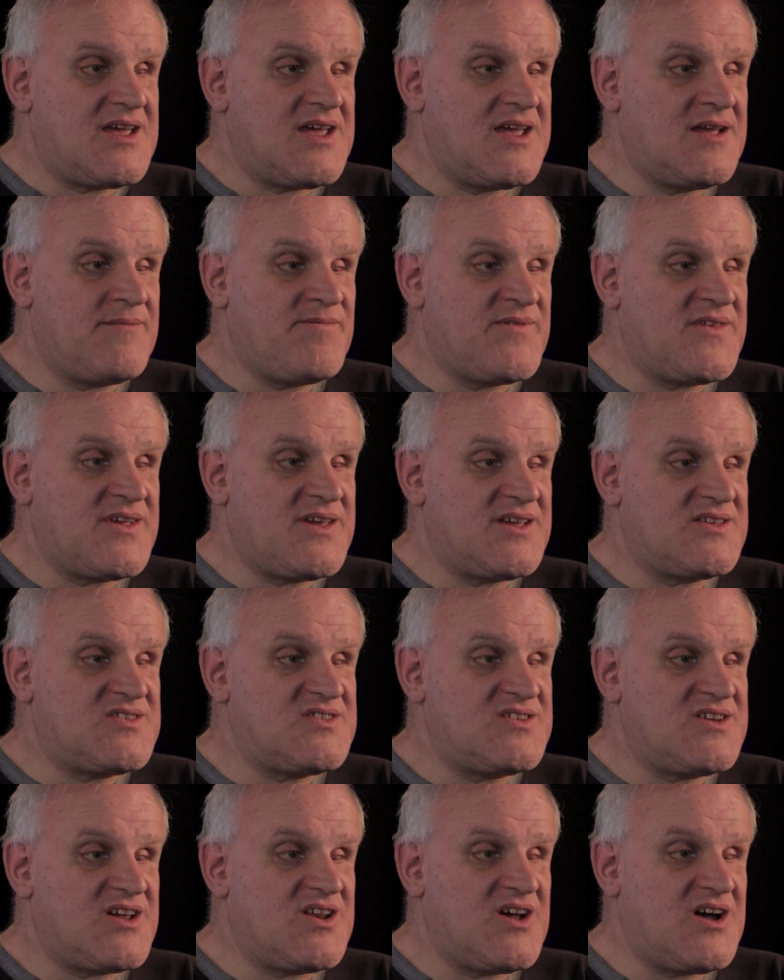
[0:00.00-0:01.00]

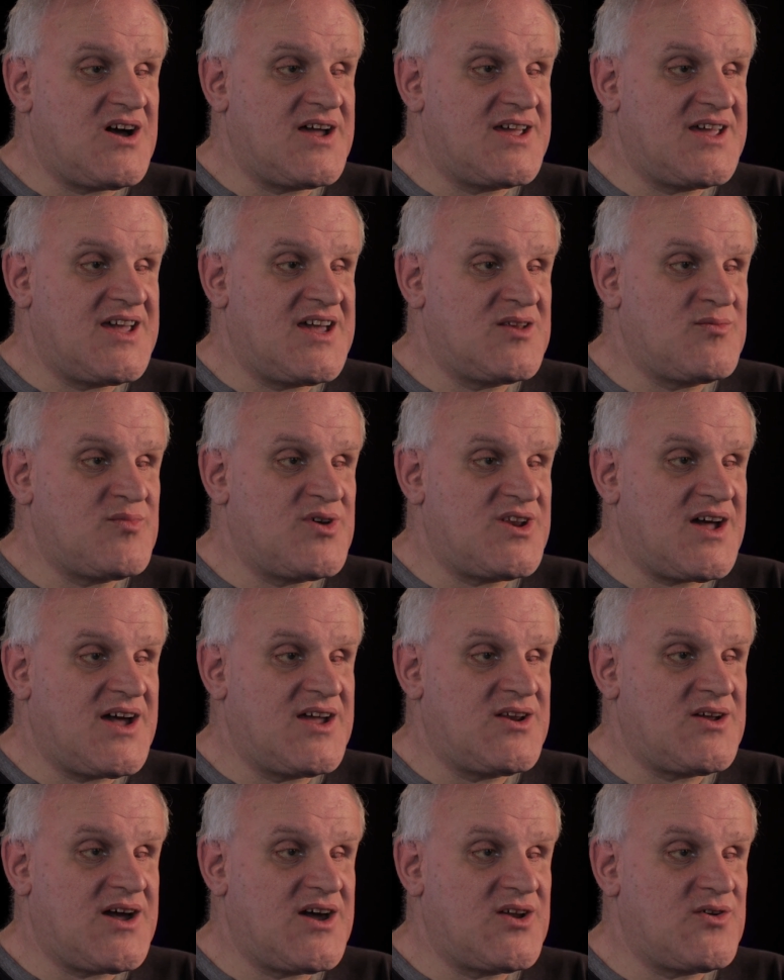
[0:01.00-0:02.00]
high end, but
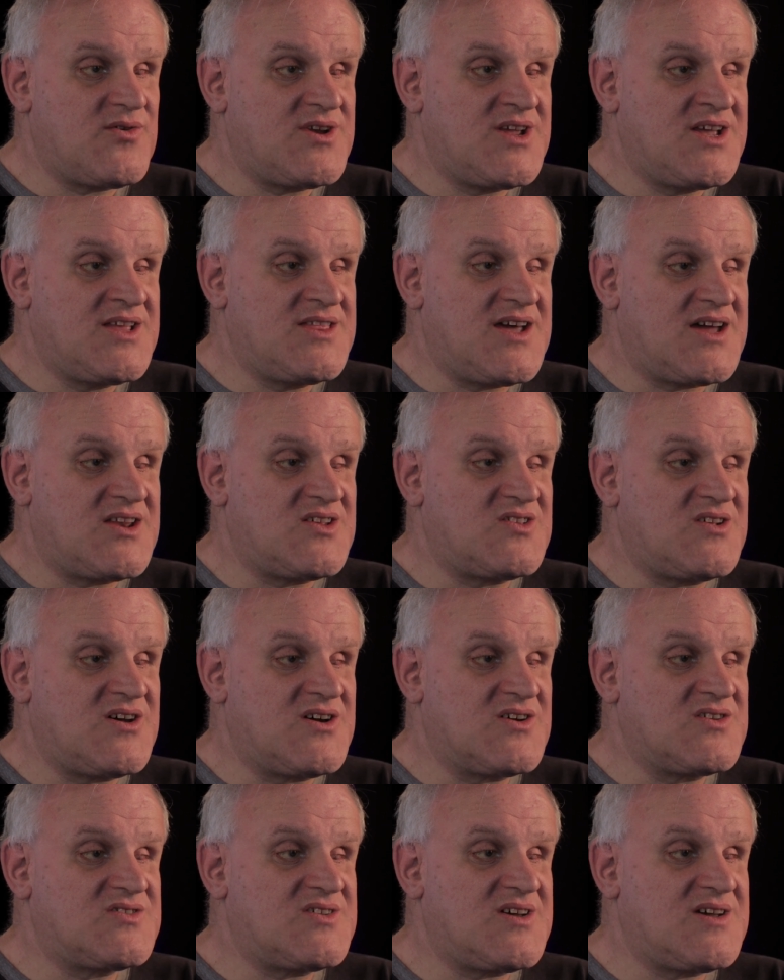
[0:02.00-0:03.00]
I don't need that. As
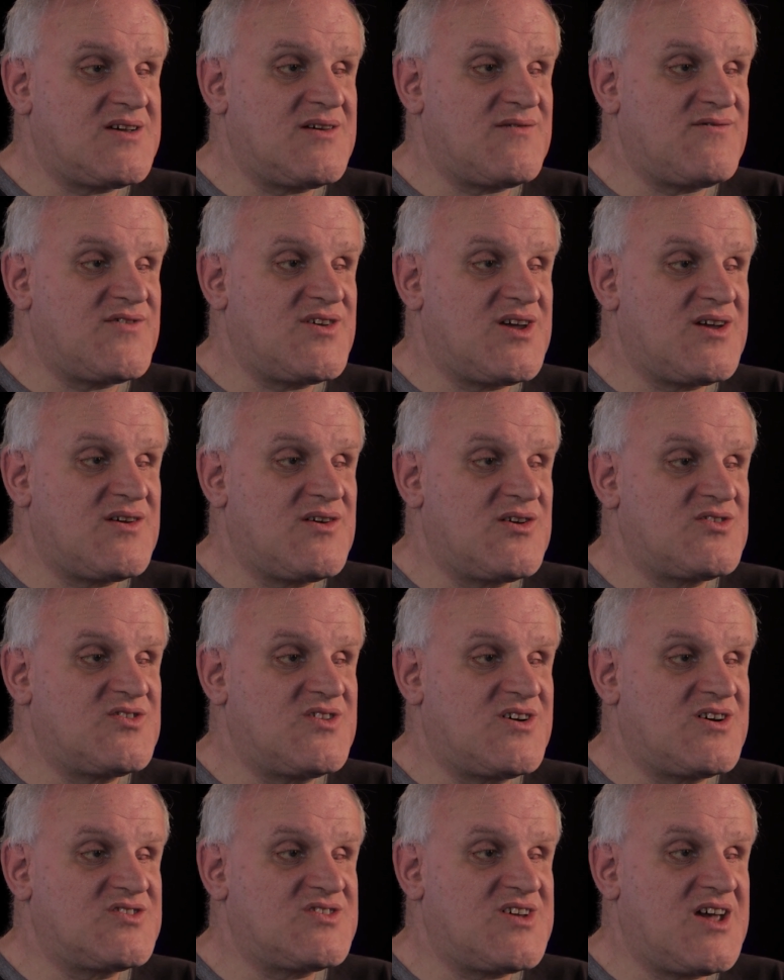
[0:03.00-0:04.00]
long as I
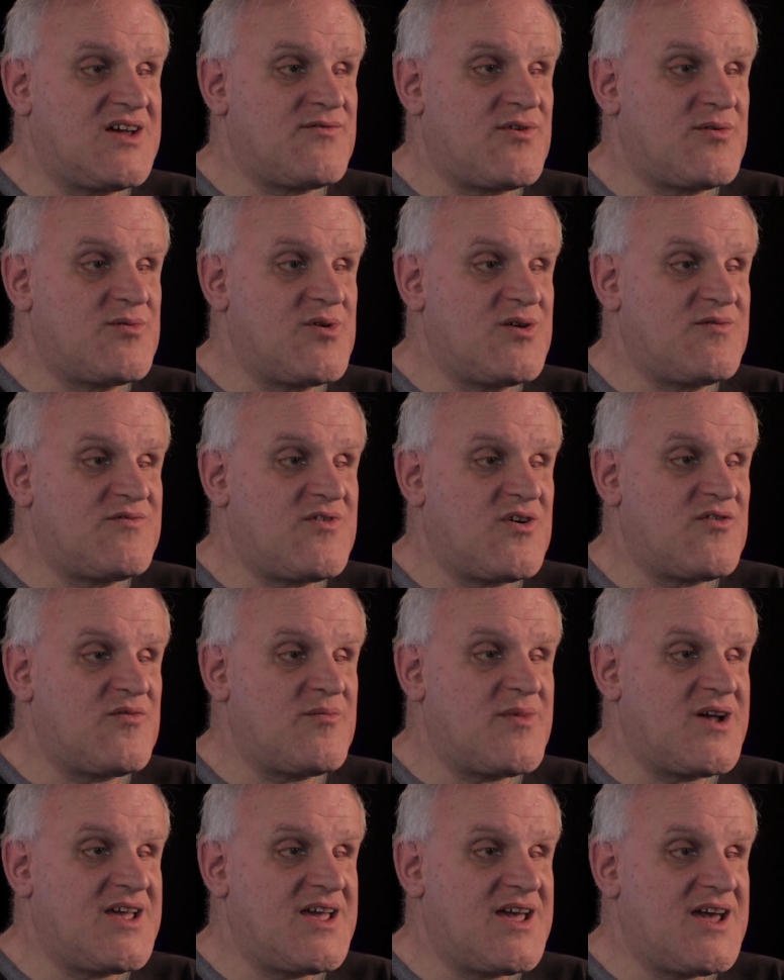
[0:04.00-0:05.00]
have a roof over
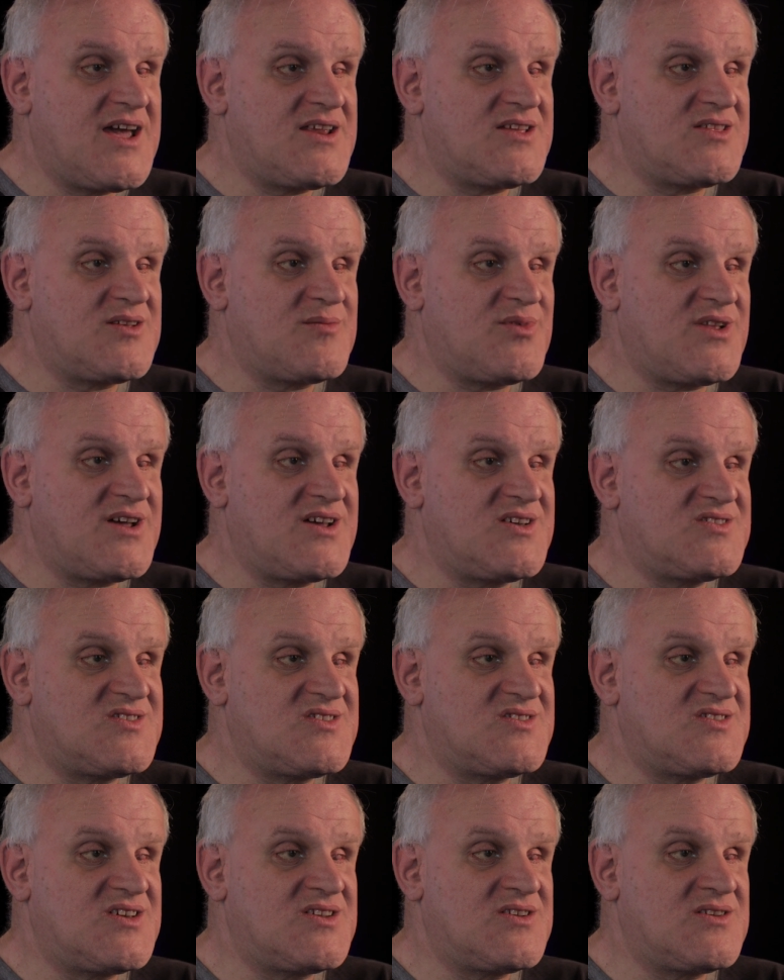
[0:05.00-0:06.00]
my head and the place
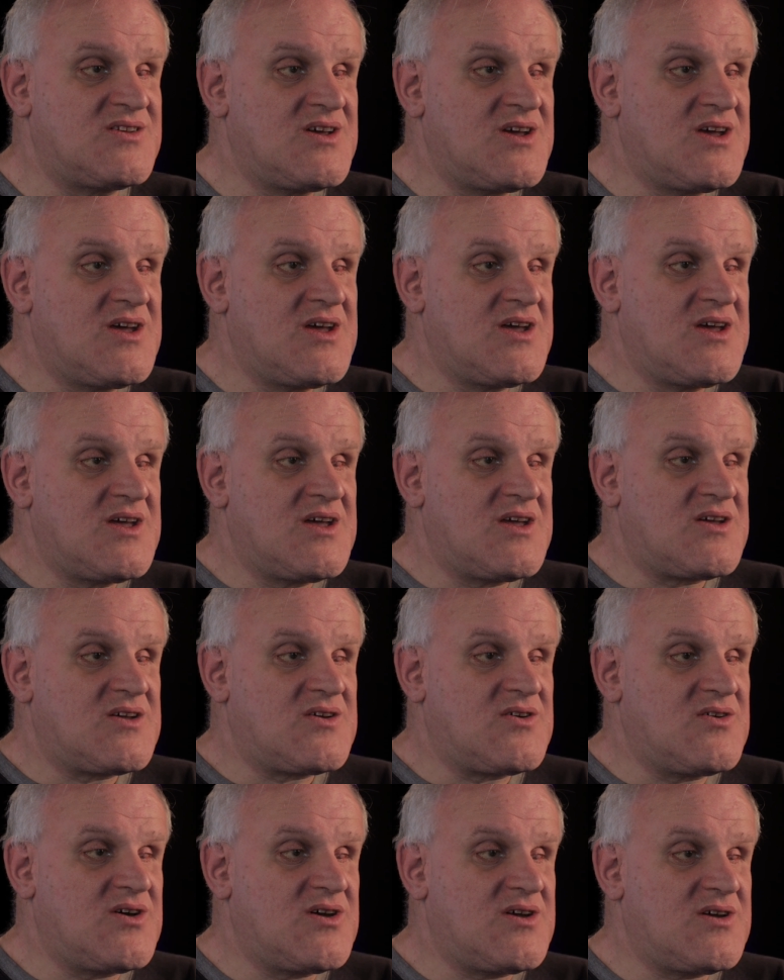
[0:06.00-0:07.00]
is in
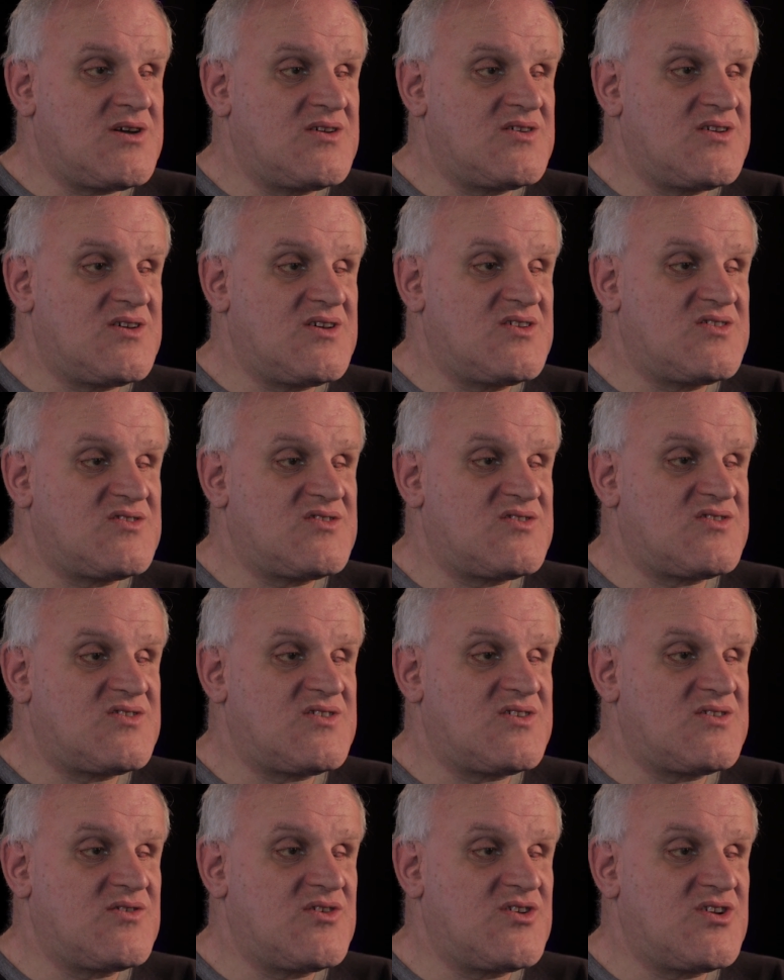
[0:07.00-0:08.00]

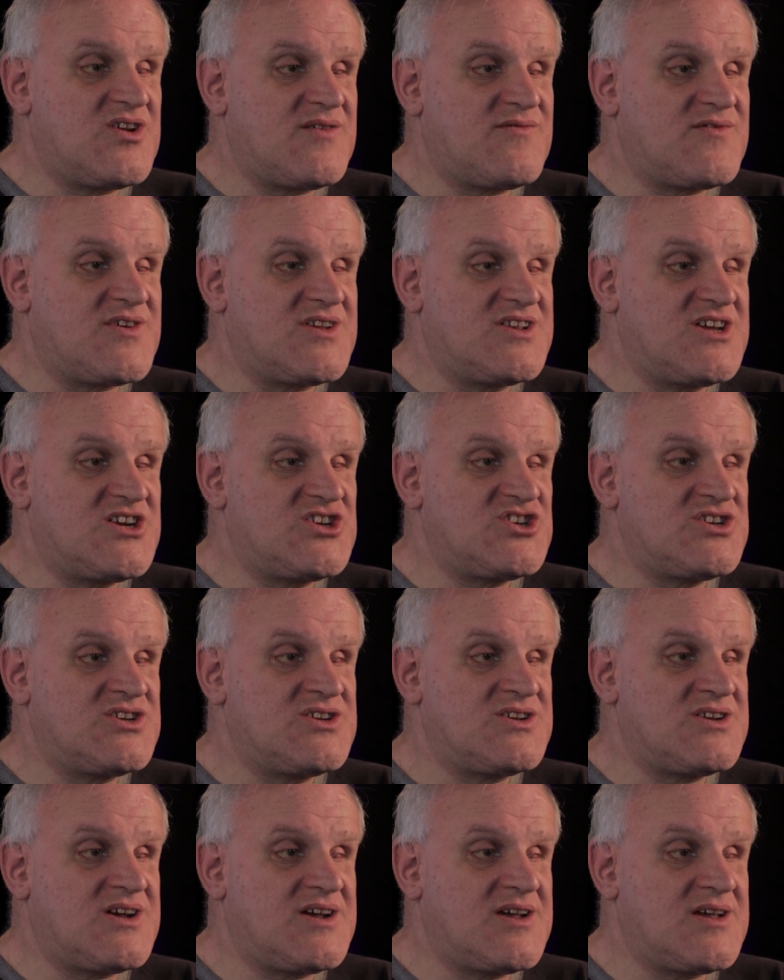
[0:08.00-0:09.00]
good enough
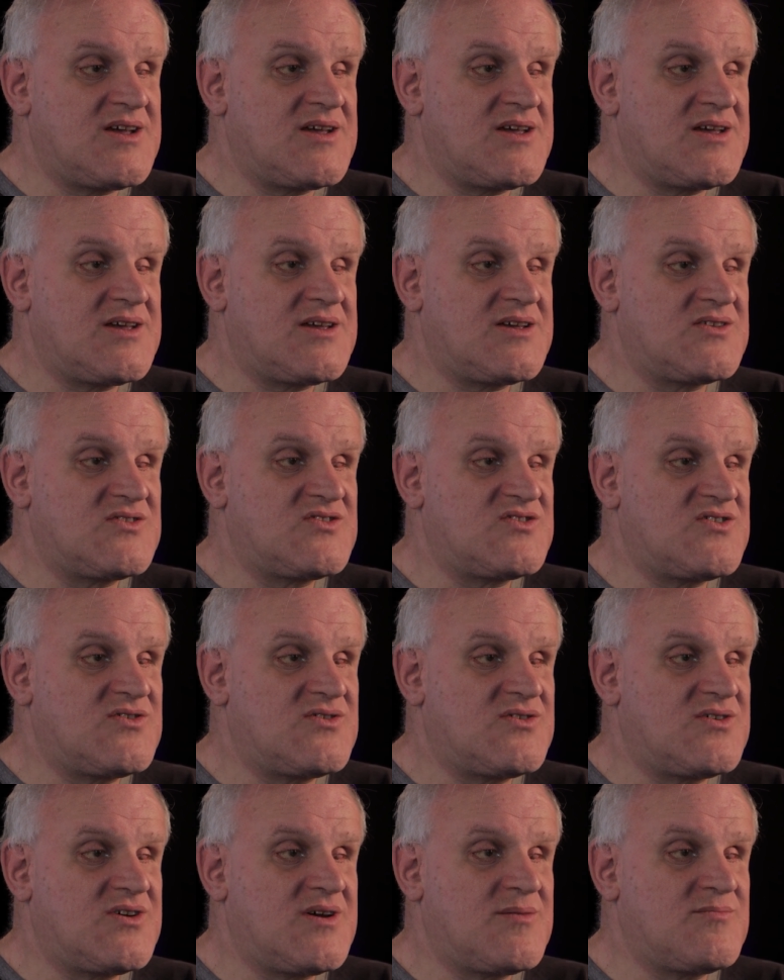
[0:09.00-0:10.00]
condition,
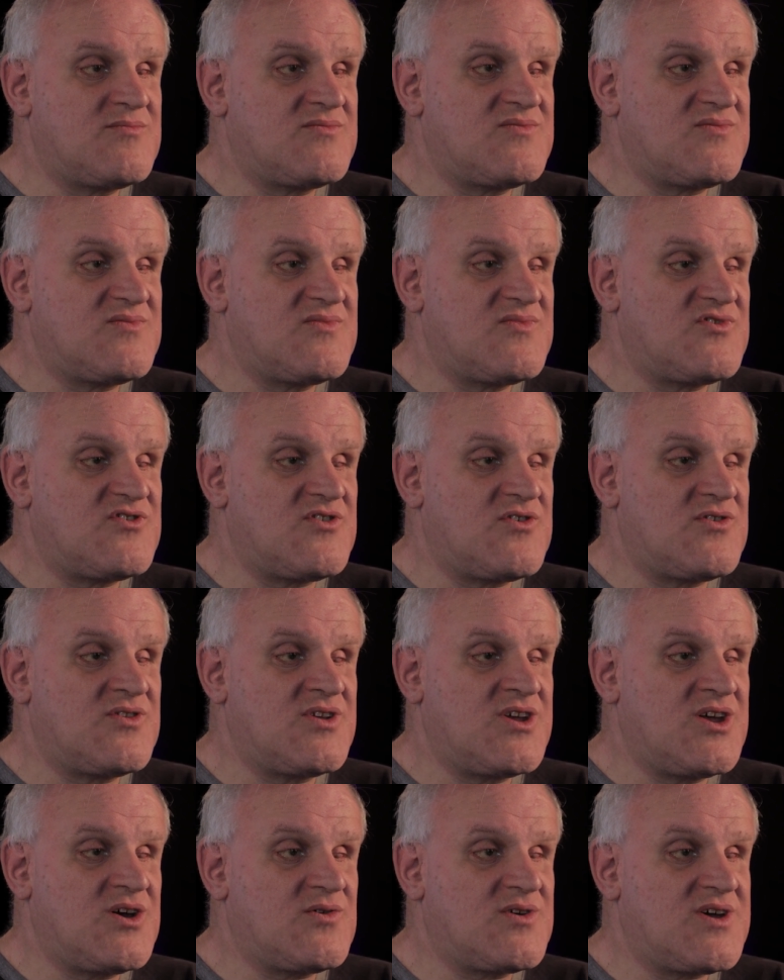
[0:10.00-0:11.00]
I'm
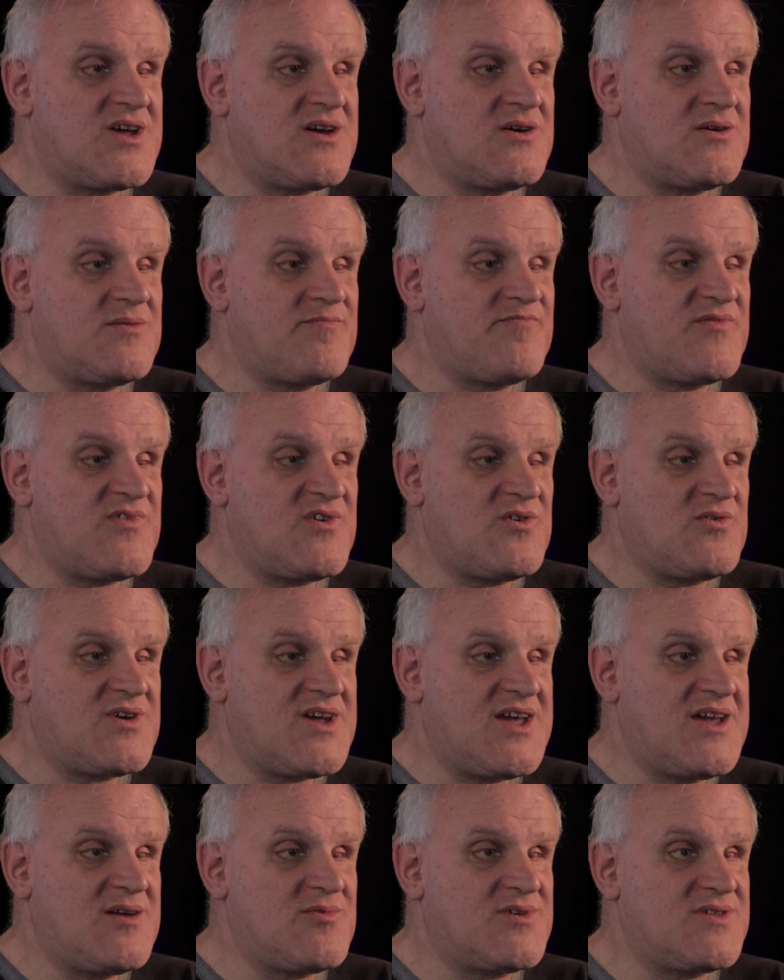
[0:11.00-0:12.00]
certainly
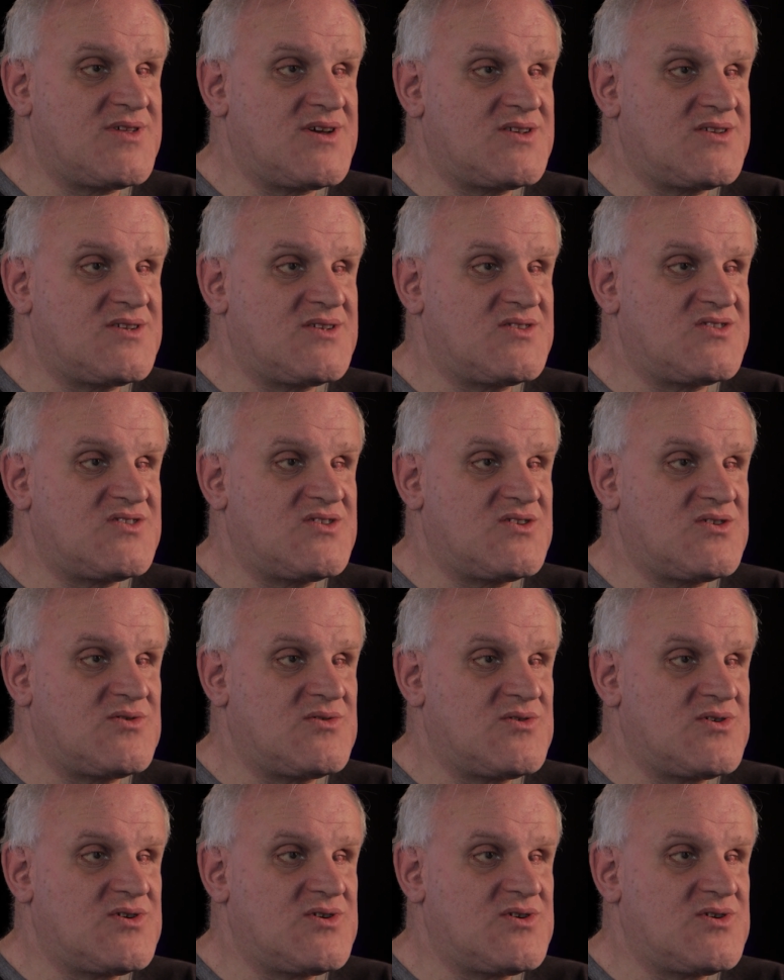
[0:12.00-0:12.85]
okay with it. And so,